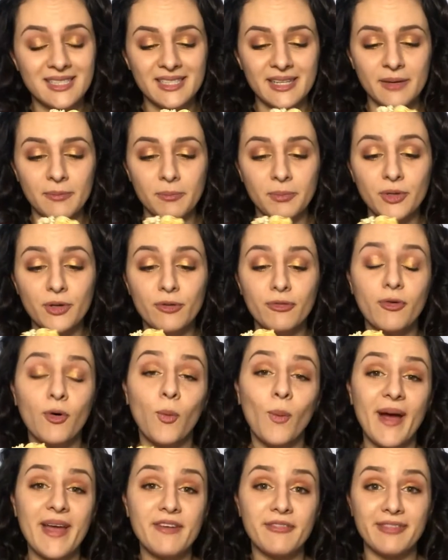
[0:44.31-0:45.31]
and beautiful
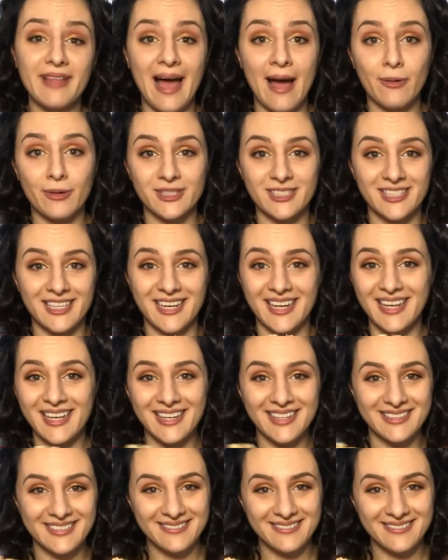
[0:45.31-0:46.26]
white flowers in it.